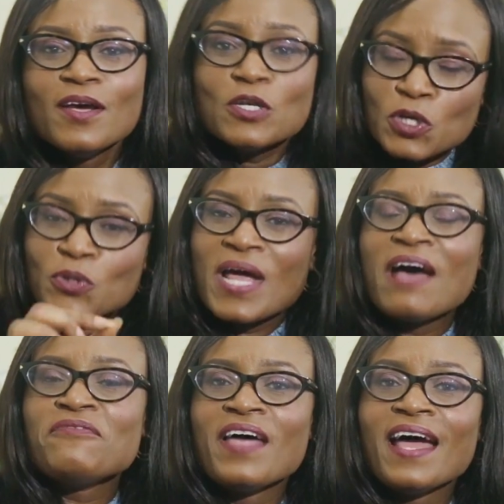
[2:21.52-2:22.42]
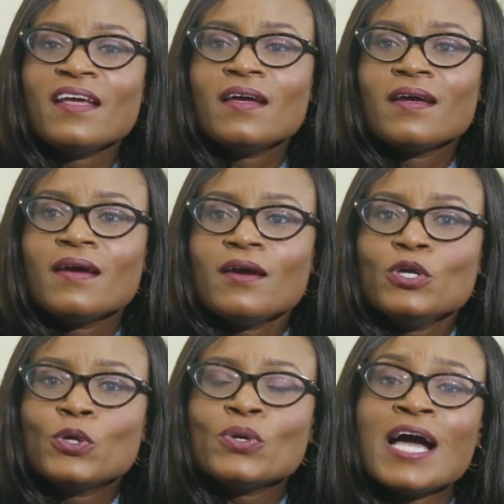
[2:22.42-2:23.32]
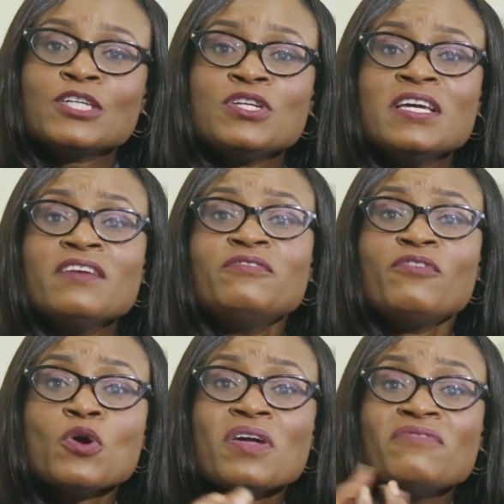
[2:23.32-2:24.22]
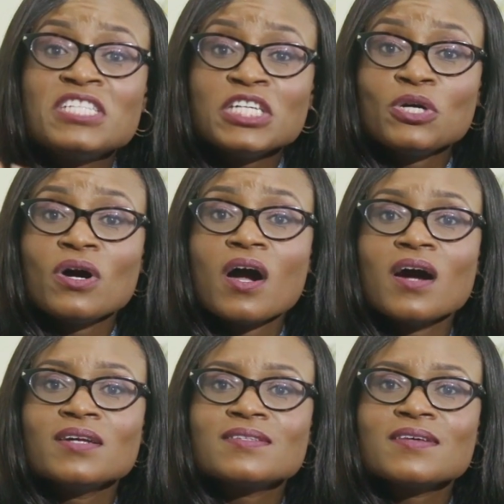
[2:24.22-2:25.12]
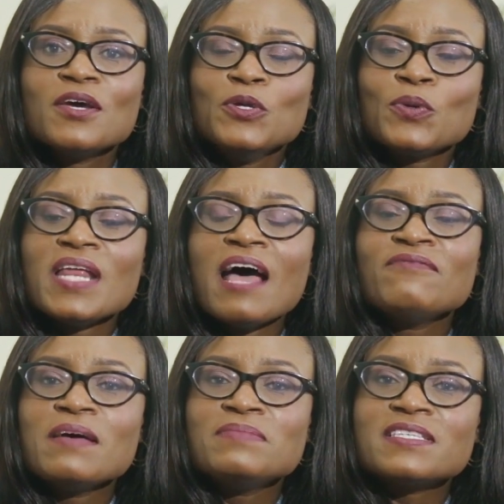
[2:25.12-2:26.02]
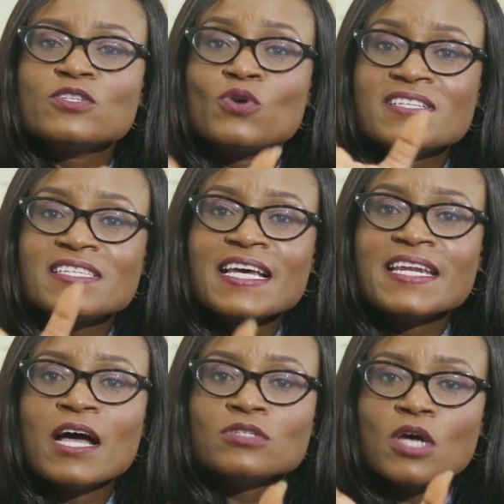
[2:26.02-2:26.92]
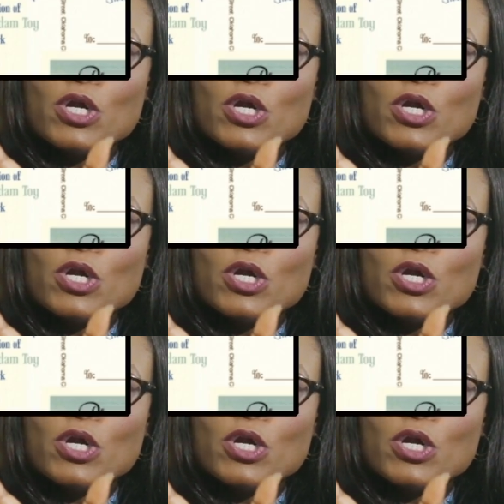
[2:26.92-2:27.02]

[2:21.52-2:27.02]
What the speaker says: So you could have that. You could actually, even for your invitation cards, you can send out